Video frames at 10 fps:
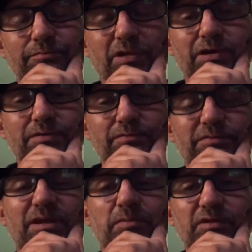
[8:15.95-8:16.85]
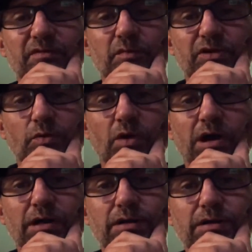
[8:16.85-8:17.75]
But keep believing what you
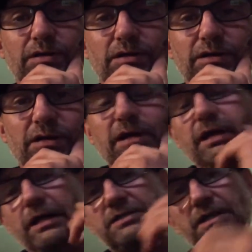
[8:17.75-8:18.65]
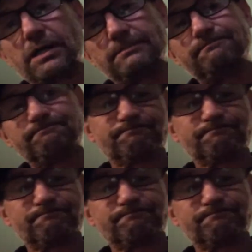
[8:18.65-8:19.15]
want. It's a